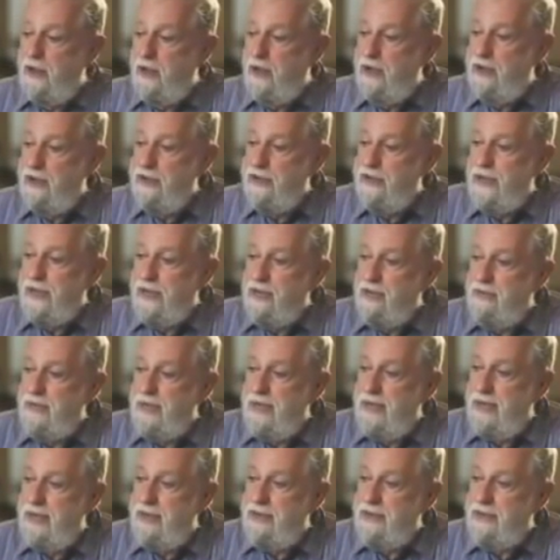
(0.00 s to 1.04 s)

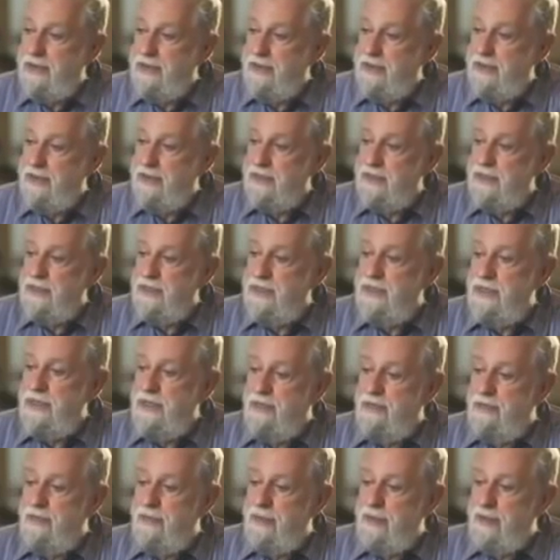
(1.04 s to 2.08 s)
Psychopaths
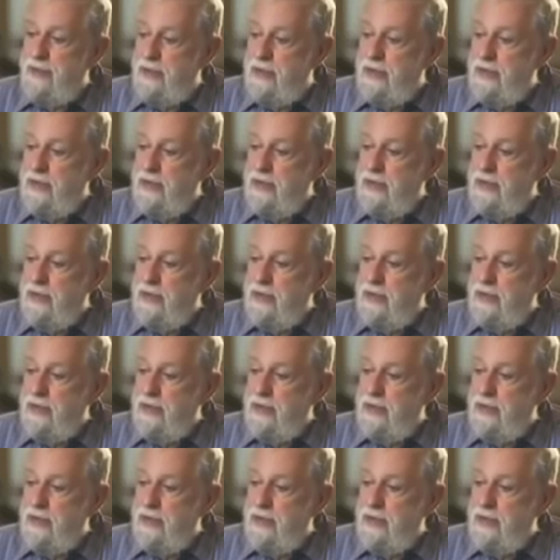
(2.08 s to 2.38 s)
seem